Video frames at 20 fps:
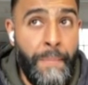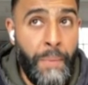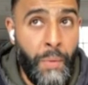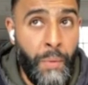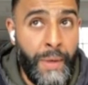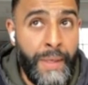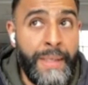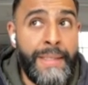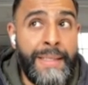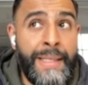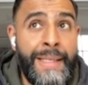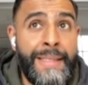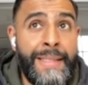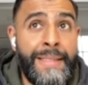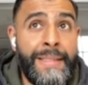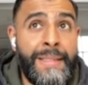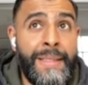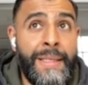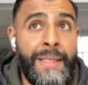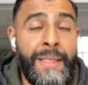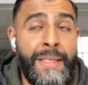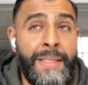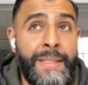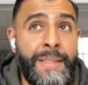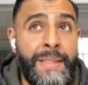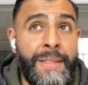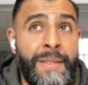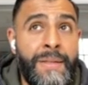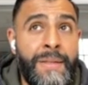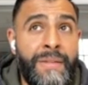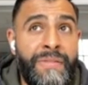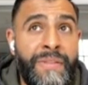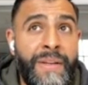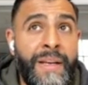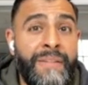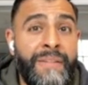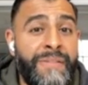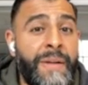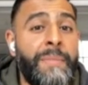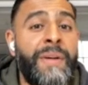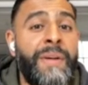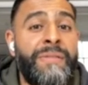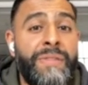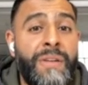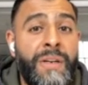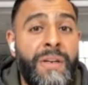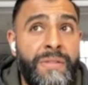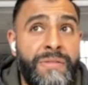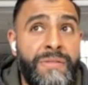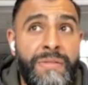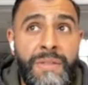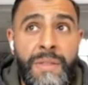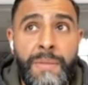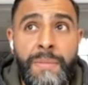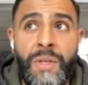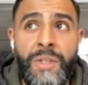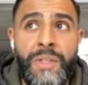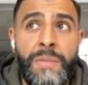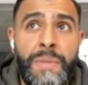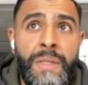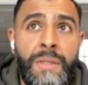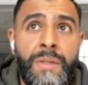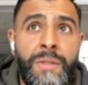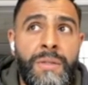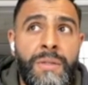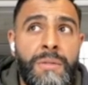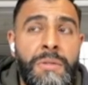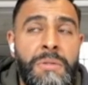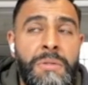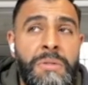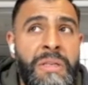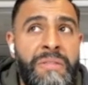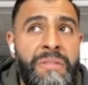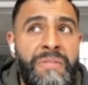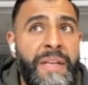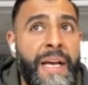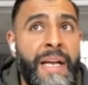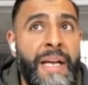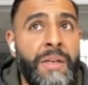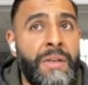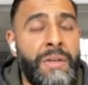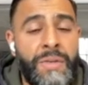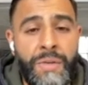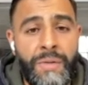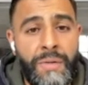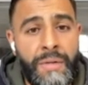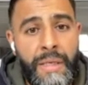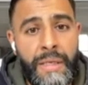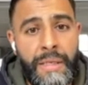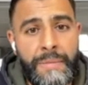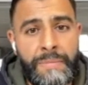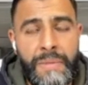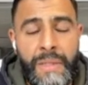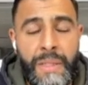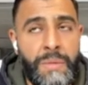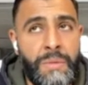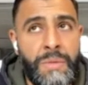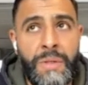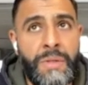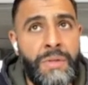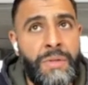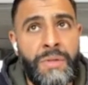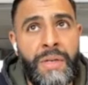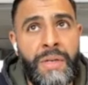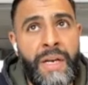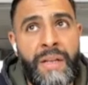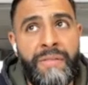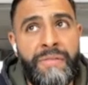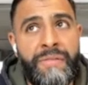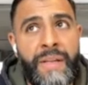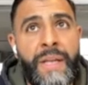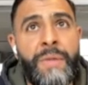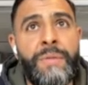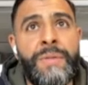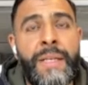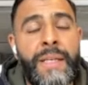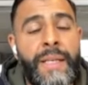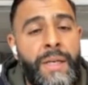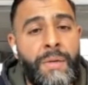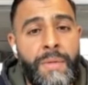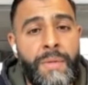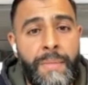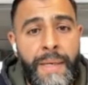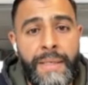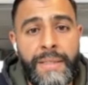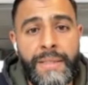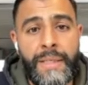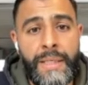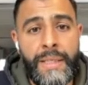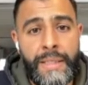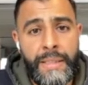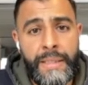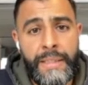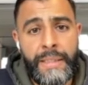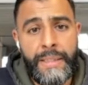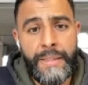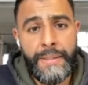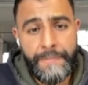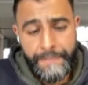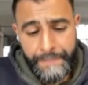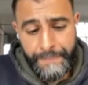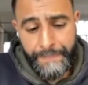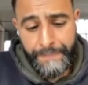point is the thing I thank my father for the most, because if he hadn't have done that, I wouldn't have done anything. It was a kick up the backside I needed.